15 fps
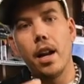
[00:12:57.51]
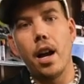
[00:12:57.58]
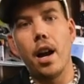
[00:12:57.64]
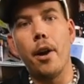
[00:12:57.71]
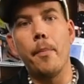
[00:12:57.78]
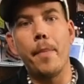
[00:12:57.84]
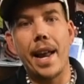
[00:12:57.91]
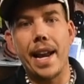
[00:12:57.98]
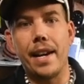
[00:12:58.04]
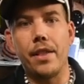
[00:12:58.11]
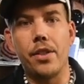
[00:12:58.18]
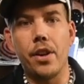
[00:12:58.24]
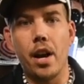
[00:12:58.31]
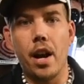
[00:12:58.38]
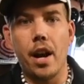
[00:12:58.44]
uh, made
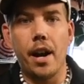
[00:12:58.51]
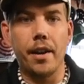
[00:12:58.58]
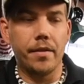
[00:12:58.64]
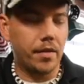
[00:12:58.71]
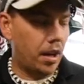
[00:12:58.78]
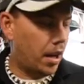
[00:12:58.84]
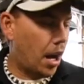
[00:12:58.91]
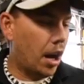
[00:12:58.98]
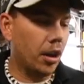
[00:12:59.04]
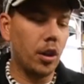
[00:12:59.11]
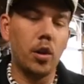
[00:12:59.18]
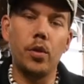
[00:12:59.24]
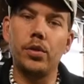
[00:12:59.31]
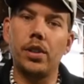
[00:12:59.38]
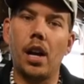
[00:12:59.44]
the uh,
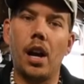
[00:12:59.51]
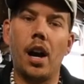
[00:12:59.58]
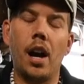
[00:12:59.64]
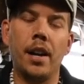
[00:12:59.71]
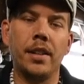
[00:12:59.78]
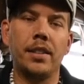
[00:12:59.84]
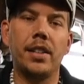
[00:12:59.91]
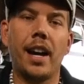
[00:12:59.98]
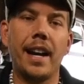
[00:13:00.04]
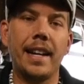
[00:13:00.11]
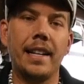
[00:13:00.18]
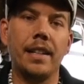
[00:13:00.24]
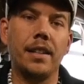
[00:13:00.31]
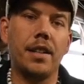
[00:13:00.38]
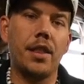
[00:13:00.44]
unloose,
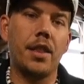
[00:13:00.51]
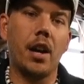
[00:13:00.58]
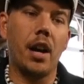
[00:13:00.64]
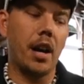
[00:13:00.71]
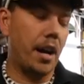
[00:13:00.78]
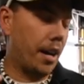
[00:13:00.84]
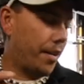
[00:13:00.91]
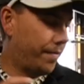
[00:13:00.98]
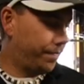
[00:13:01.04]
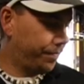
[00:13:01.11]
untightened the